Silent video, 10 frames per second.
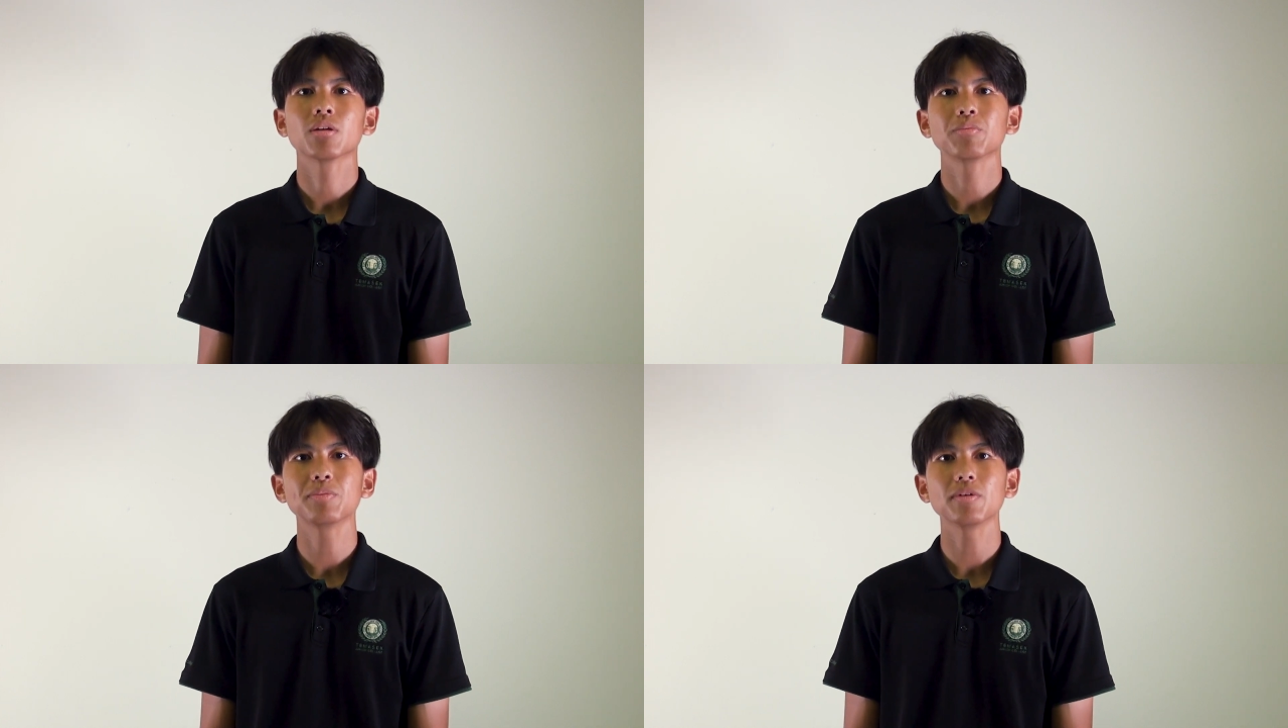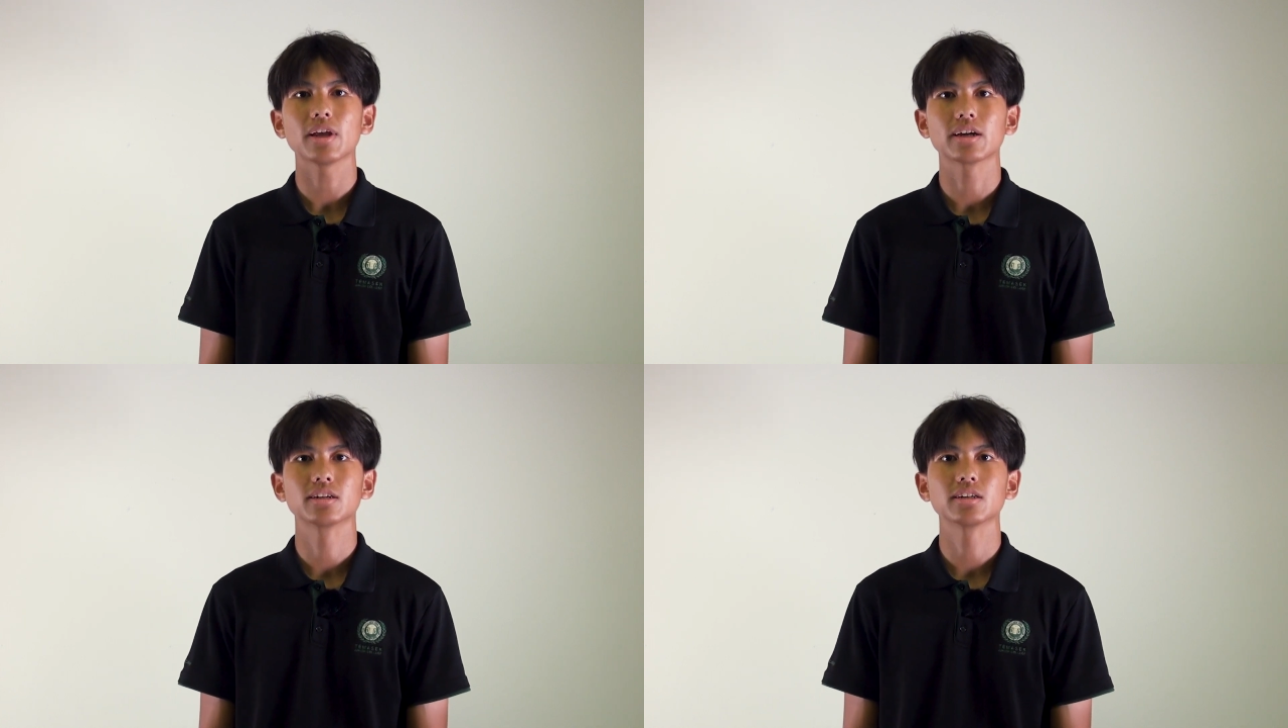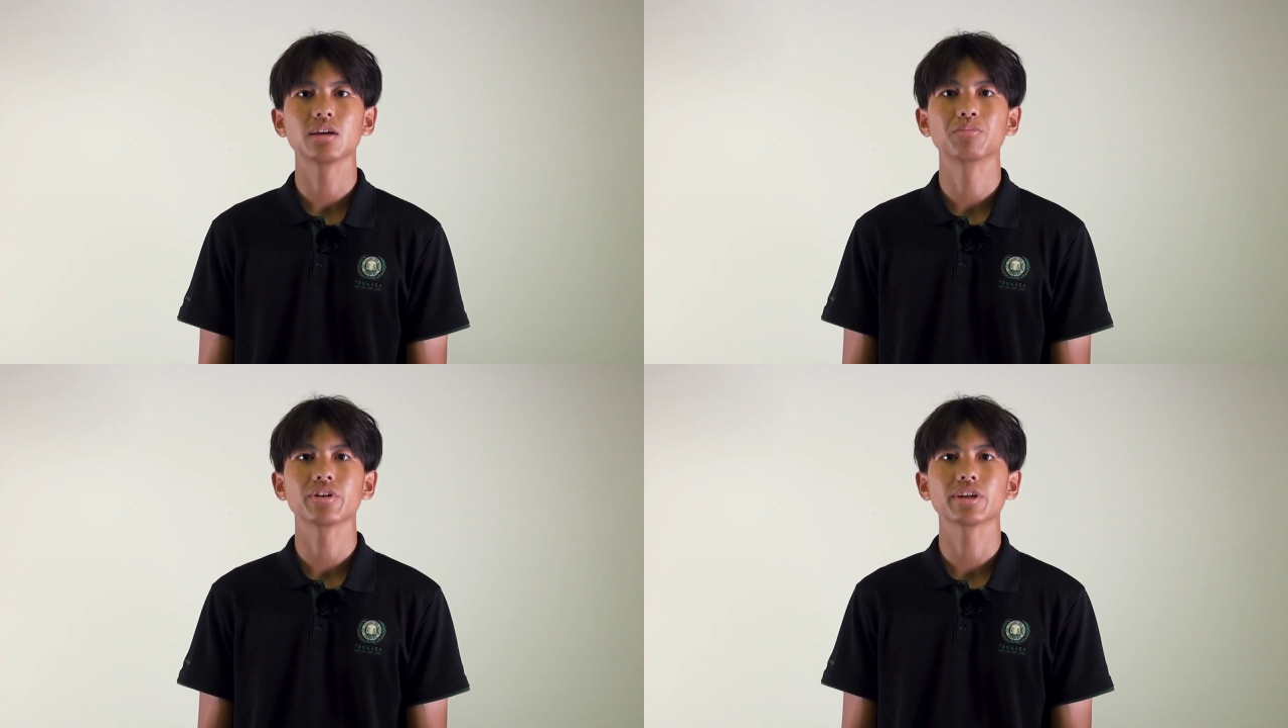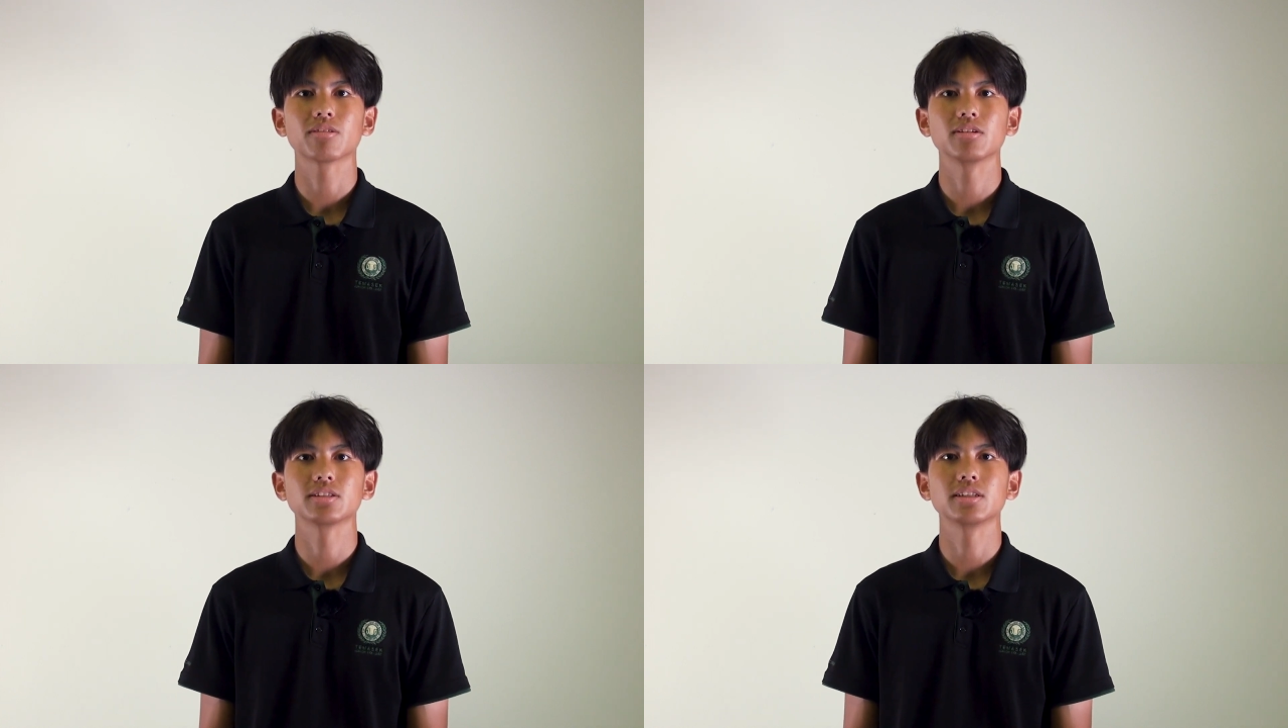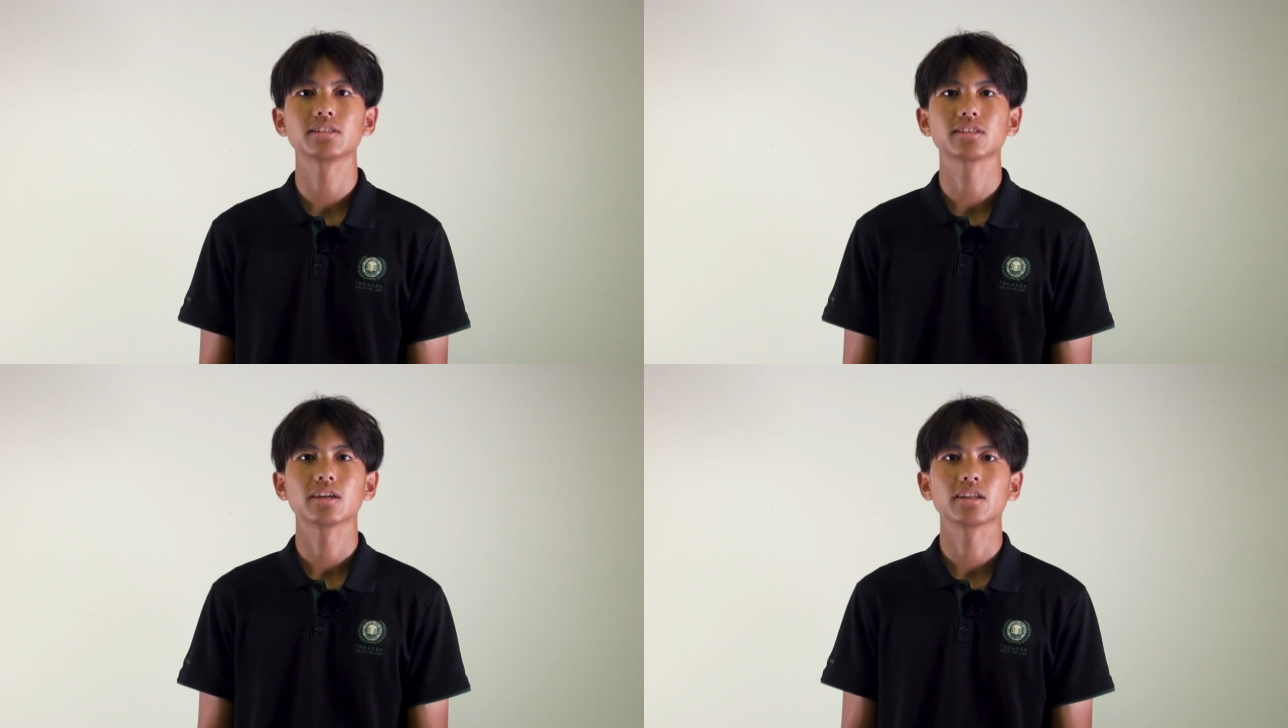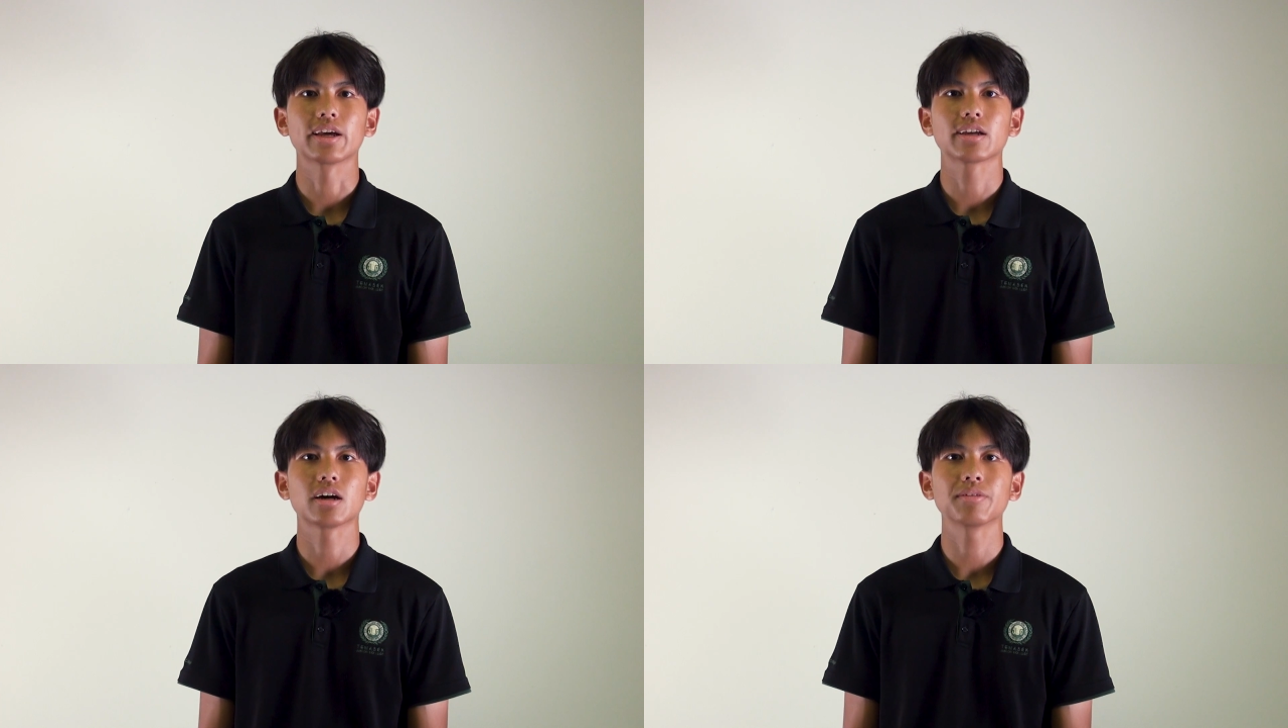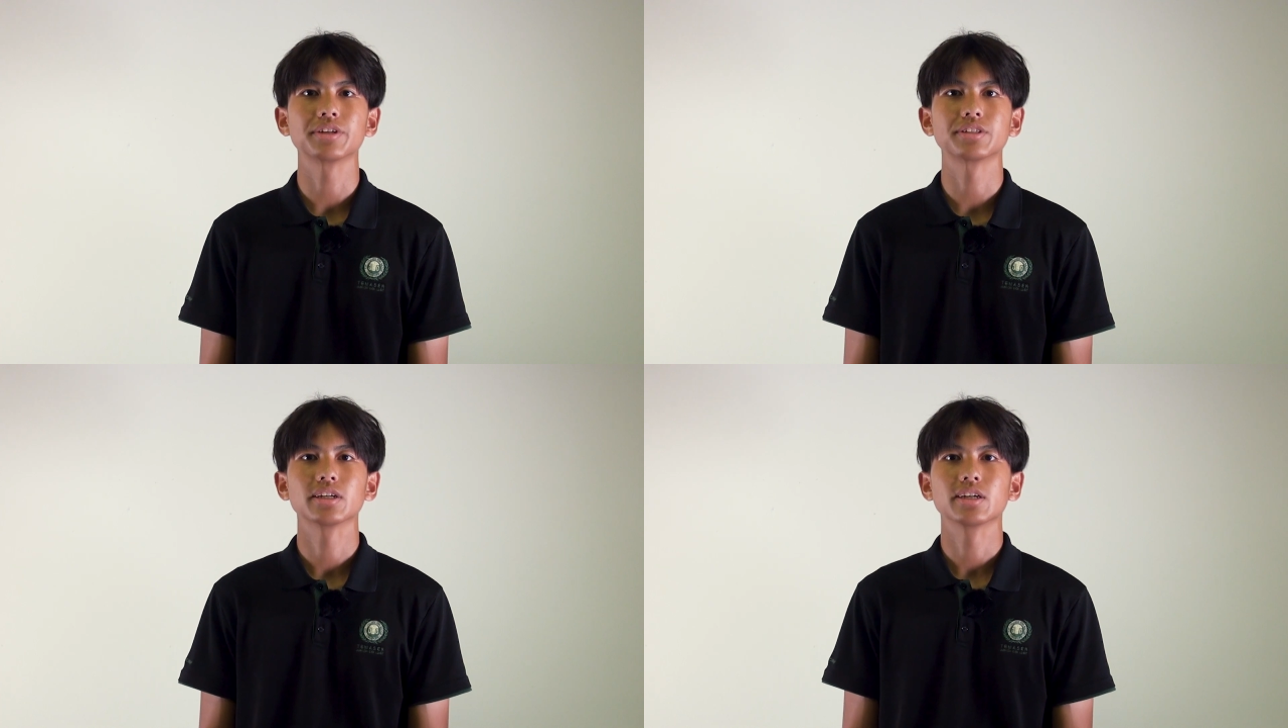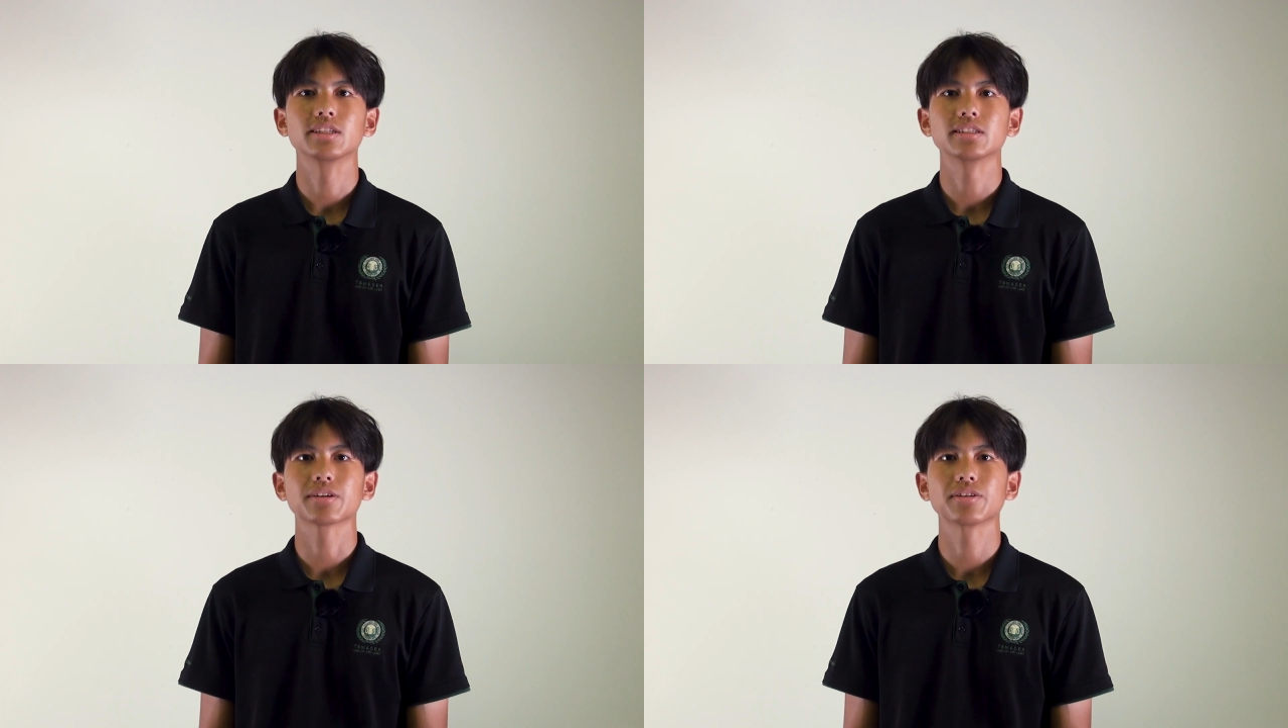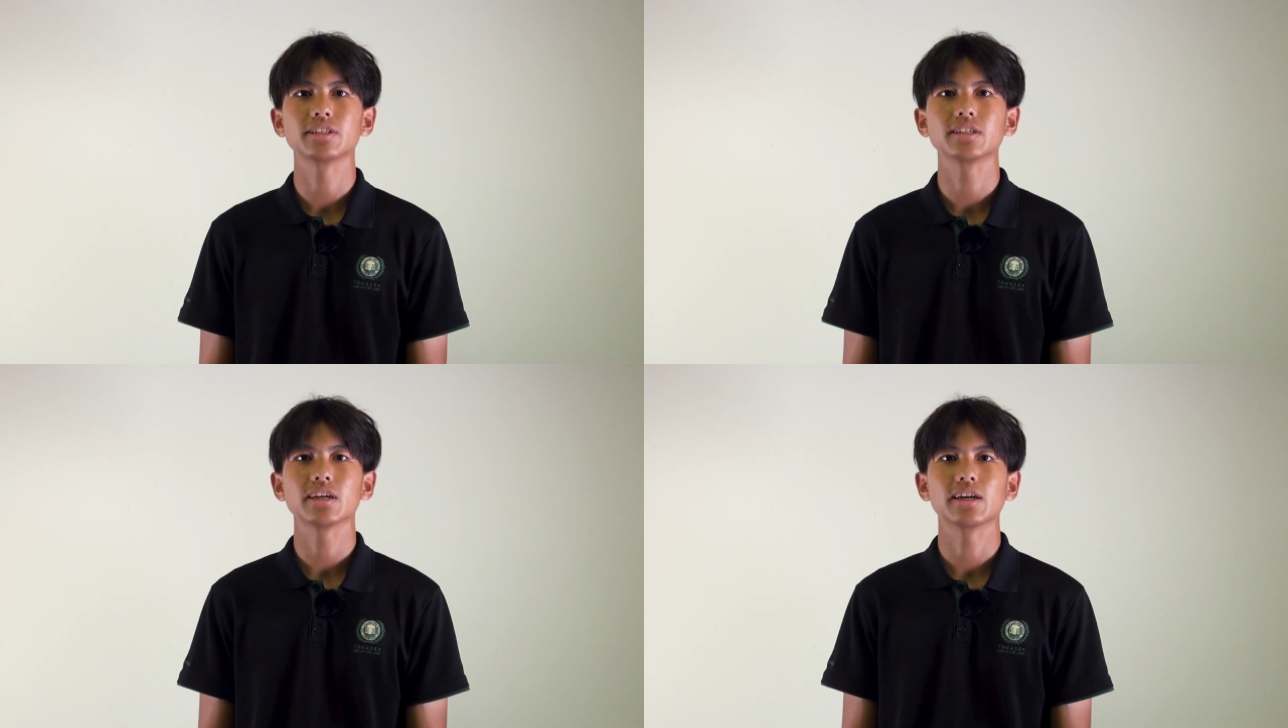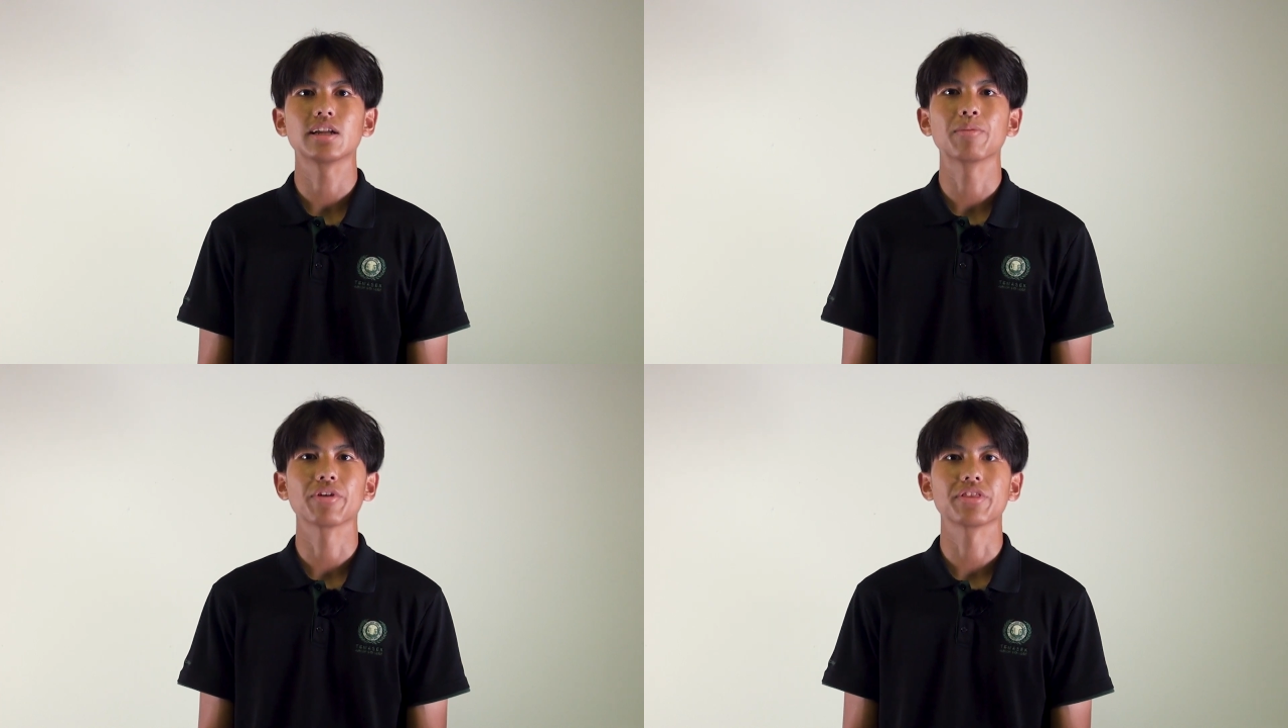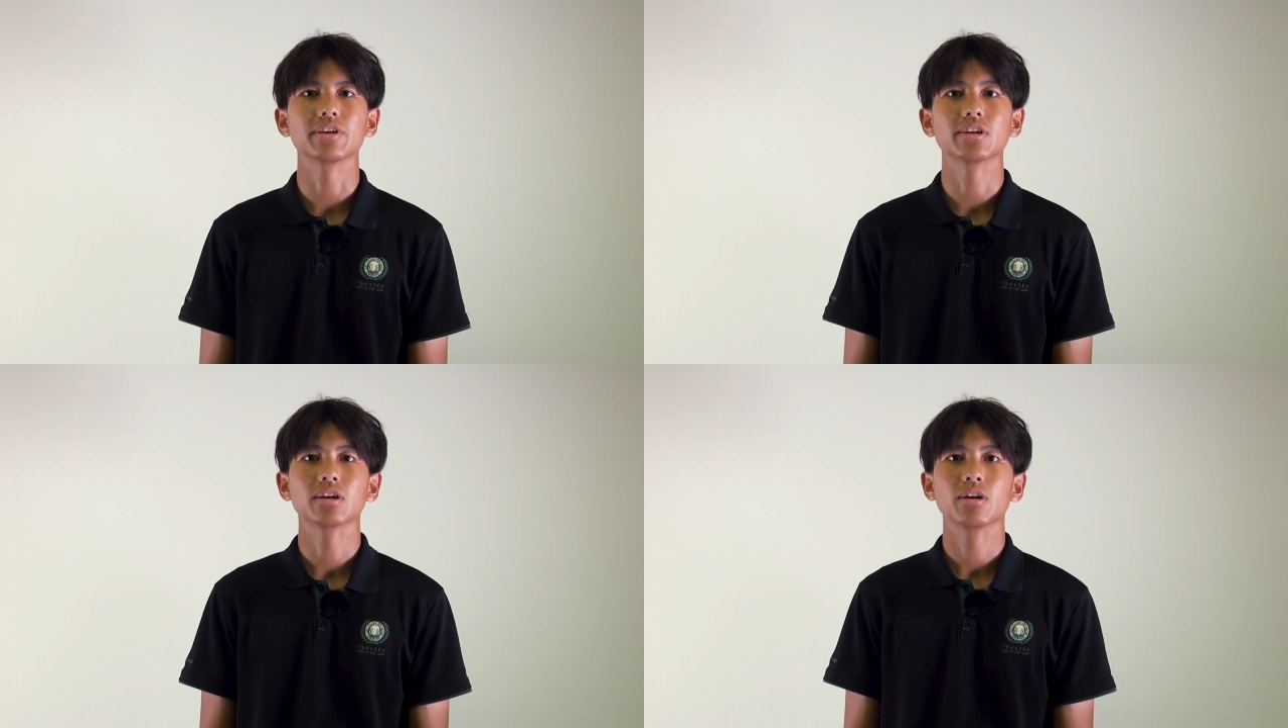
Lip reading: People like her embody qualities like courage, integrity, and empathy,